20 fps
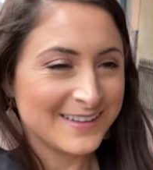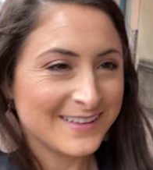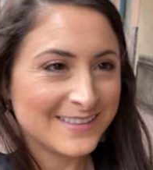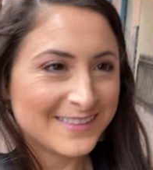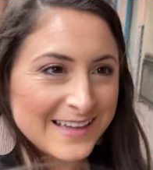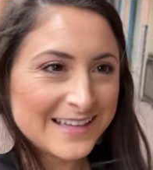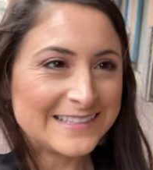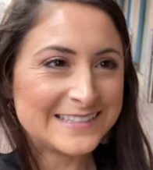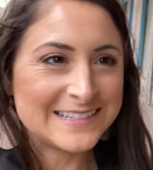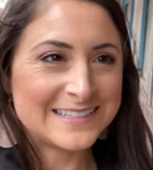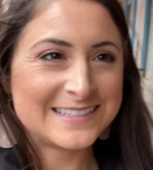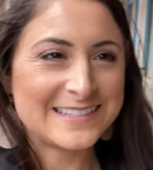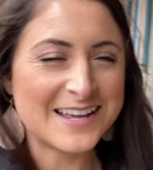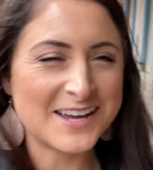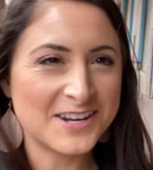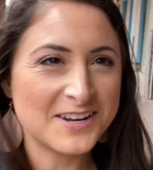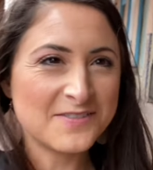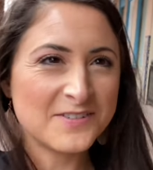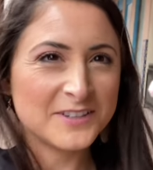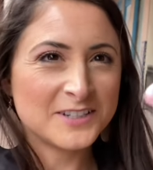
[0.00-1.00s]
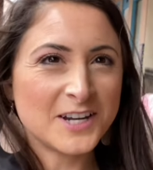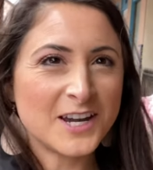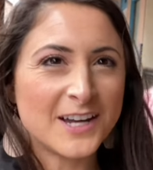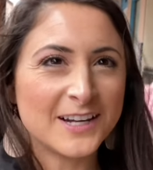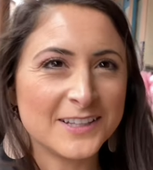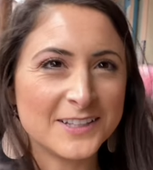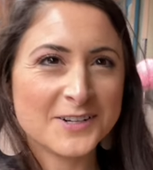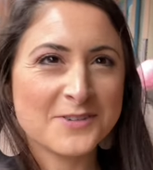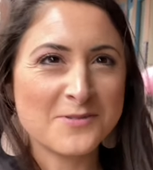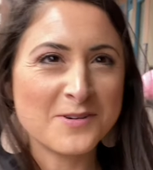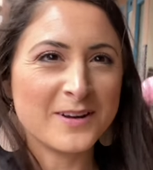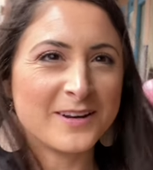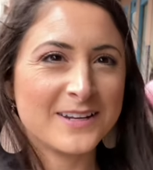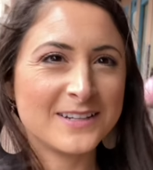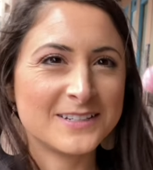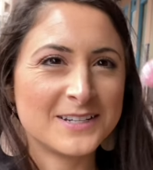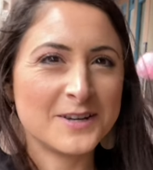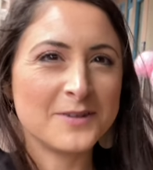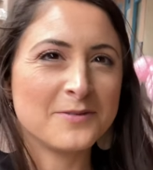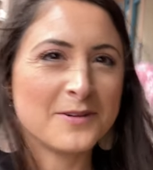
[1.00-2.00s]
That's the sound of a toddler wanting
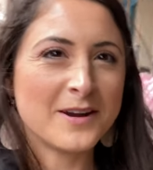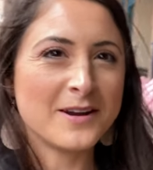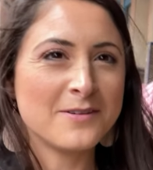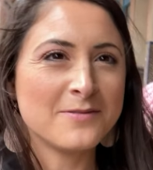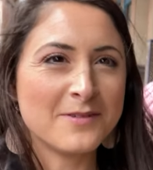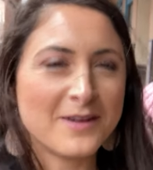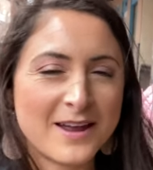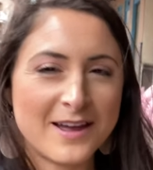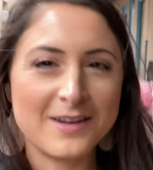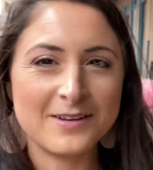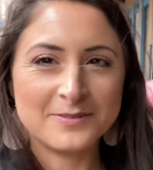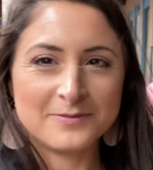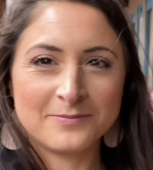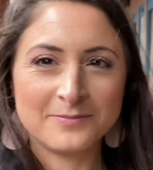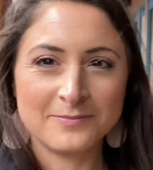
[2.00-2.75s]
to run around.